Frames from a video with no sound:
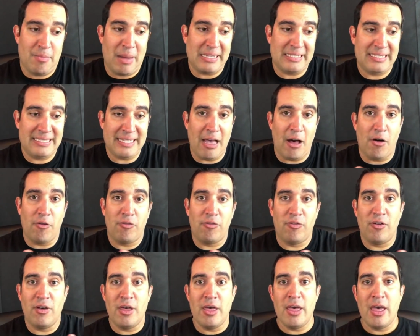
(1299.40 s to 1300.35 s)

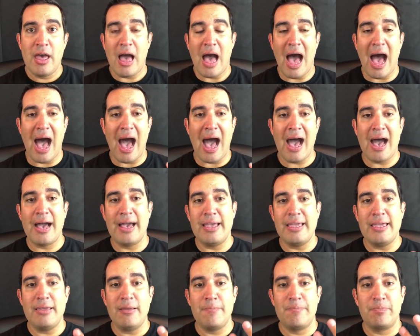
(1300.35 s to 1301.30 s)
myself,
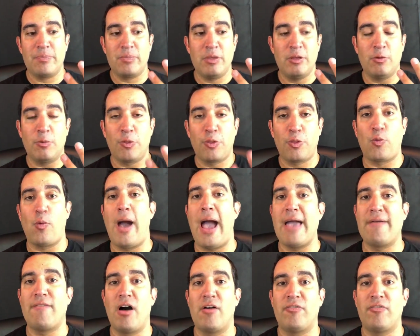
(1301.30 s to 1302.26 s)
I
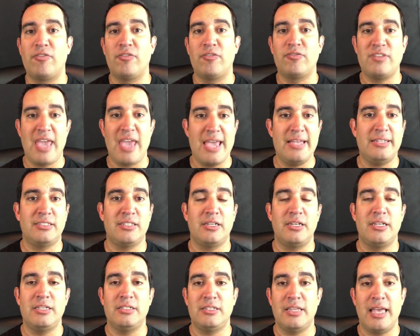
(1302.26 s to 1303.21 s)
thrive off of case
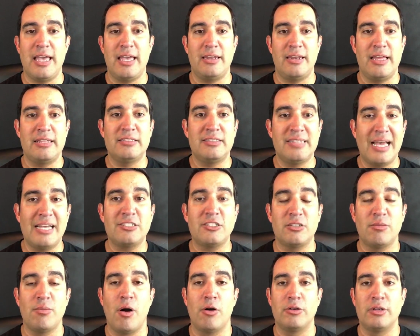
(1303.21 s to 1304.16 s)
studies and
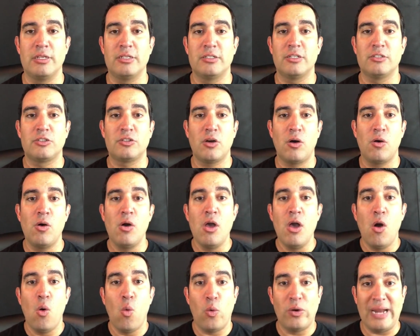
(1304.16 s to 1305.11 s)
testimonies. And so
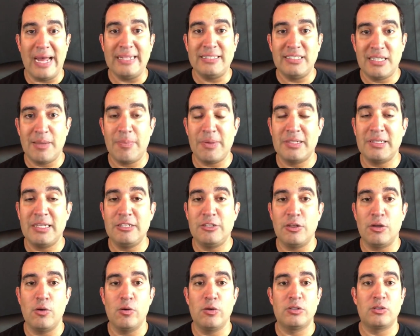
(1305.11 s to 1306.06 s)
what I typically
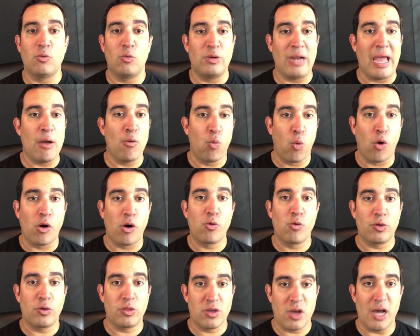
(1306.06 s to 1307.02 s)
do is when I
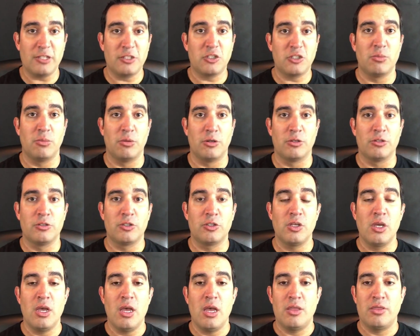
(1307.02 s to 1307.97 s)
work with
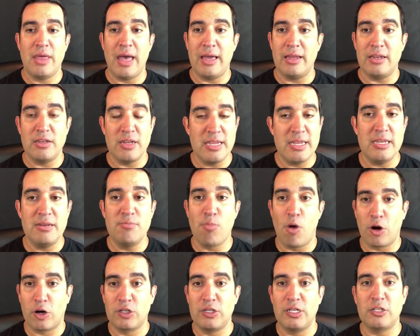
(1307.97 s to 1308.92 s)
customers that need
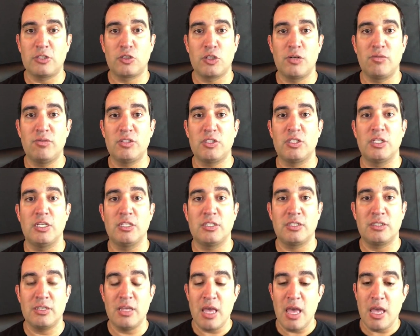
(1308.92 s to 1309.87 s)
marketing
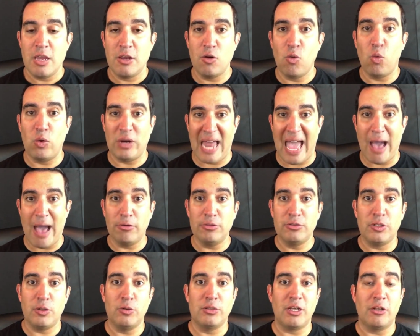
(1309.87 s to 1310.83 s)
services, what
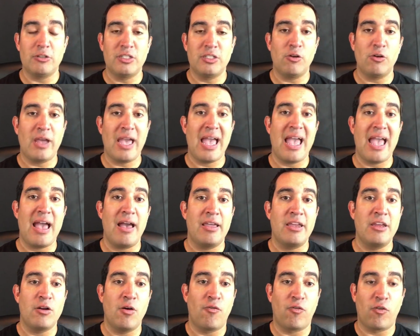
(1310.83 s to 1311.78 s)
I'll do is I'll say, okay,
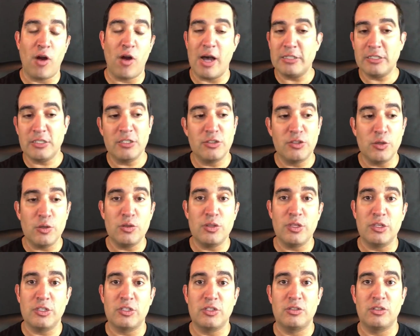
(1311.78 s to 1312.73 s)
for us to
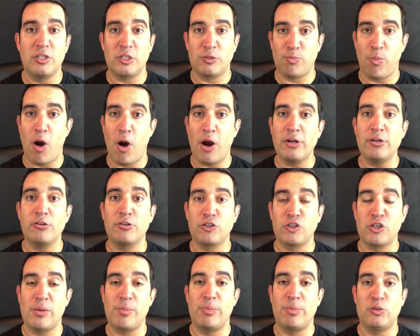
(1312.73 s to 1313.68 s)
do this
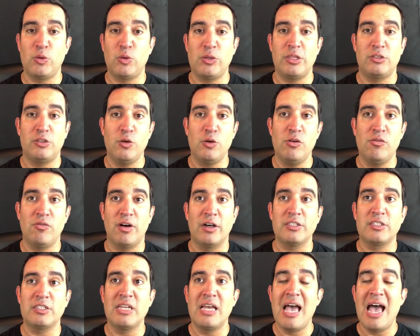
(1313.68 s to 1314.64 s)
partnership between the two of
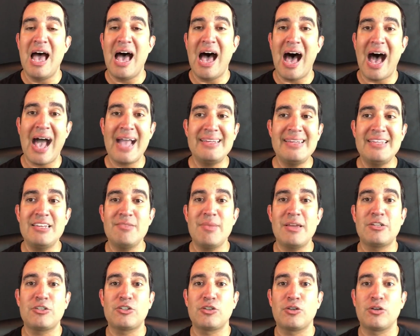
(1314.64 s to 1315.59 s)
us, I need
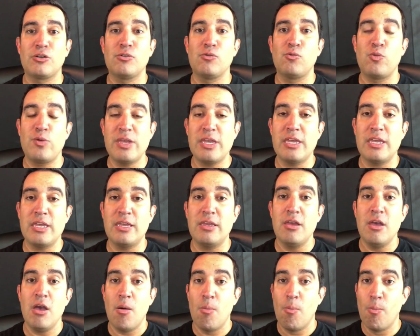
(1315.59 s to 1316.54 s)
to make sure
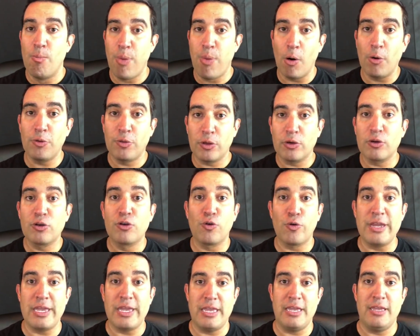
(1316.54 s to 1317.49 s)
we both
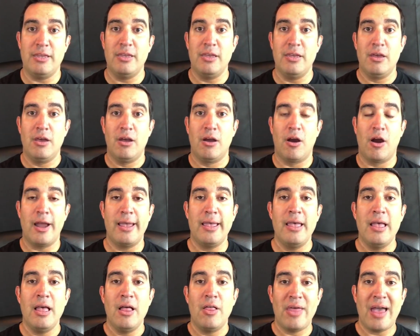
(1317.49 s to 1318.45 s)
agree, all
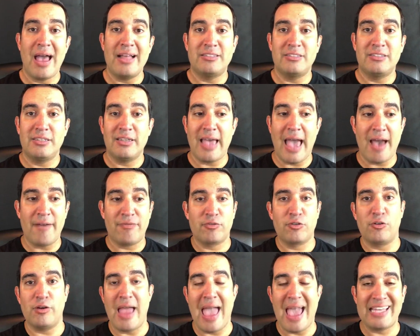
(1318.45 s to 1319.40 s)
right, that
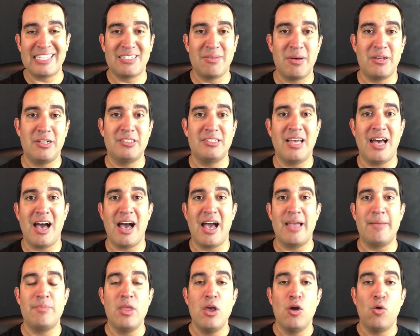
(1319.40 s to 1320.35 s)
after X amount of
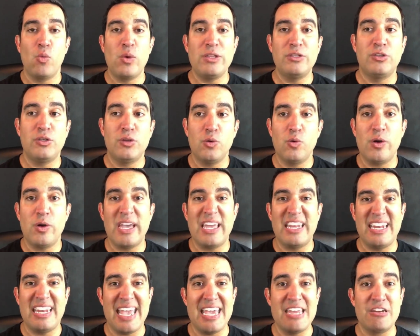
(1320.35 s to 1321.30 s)
time, we do
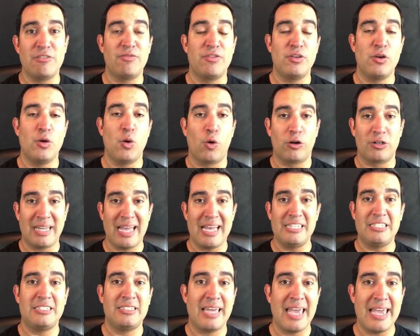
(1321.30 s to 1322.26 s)
an interview or
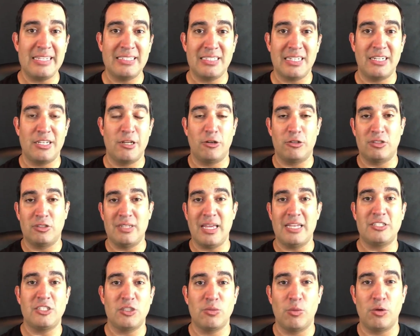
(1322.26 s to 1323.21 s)
case study or
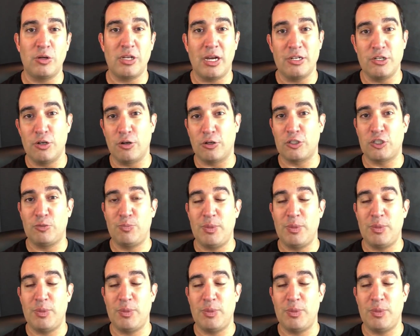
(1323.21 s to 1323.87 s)
testimony on your